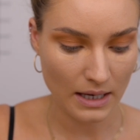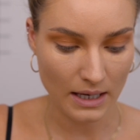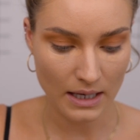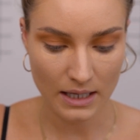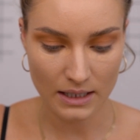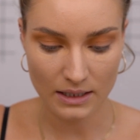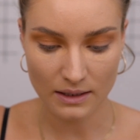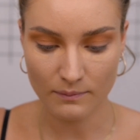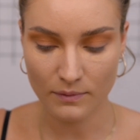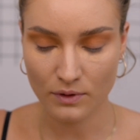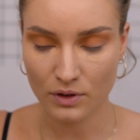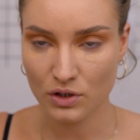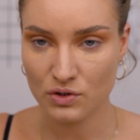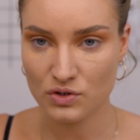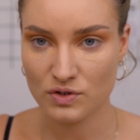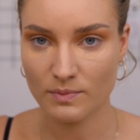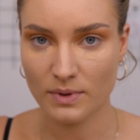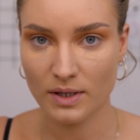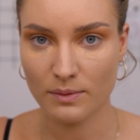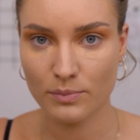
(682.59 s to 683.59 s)
And I'm gonna
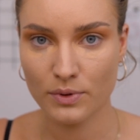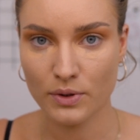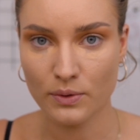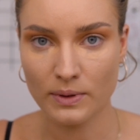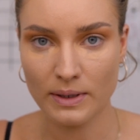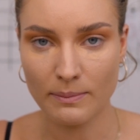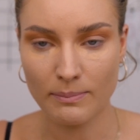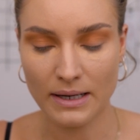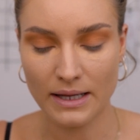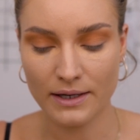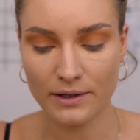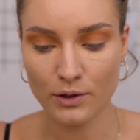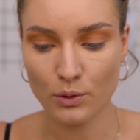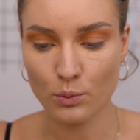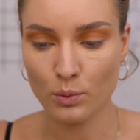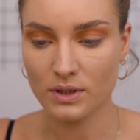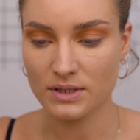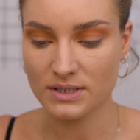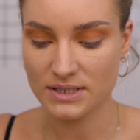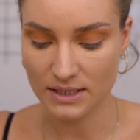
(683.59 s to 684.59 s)
use my beauty
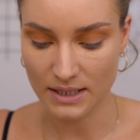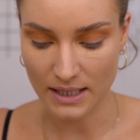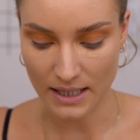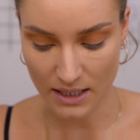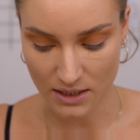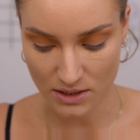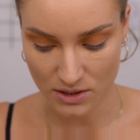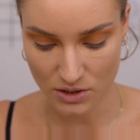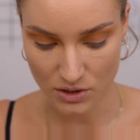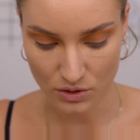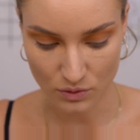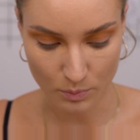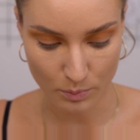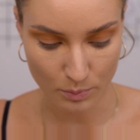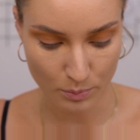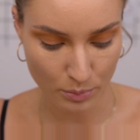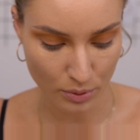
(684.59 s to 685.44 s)
blender once again to